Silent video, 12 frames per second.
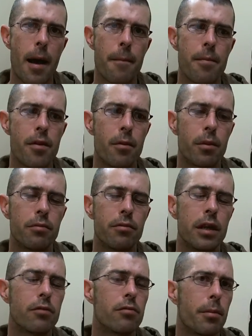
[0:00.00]
They were
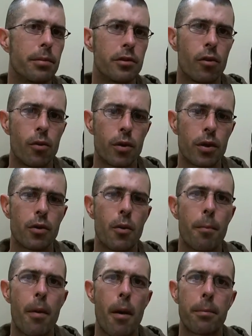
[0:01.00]
really rubbish audio,
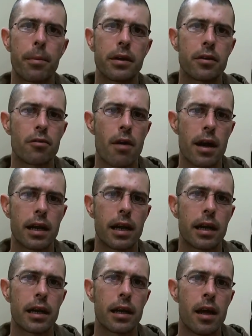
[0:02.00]
popping and
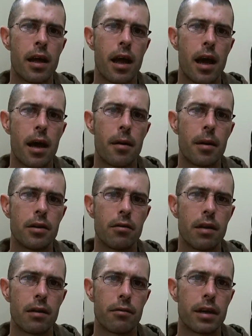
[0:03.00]
crackling, and you
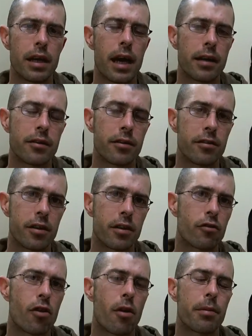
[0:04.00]
literally had to sit
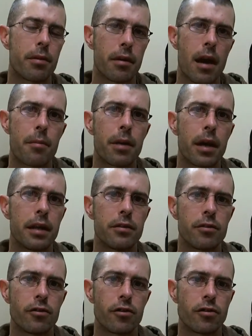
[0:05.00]
on top of the camera
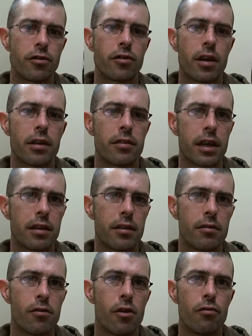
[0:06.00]
lens just to get
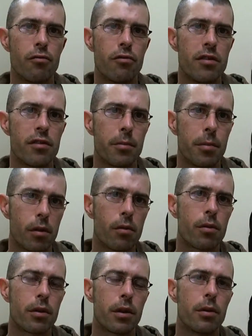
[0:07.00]
reasonable
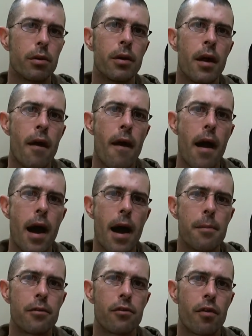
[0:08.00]
audio.
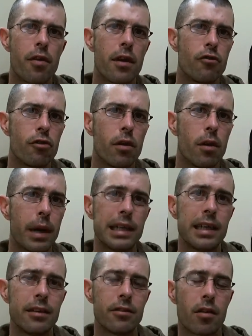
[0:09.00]
So they duly went
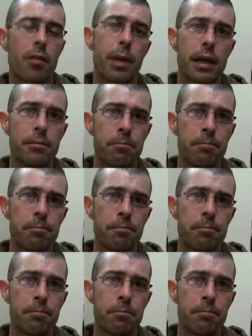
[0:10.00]
into the bin.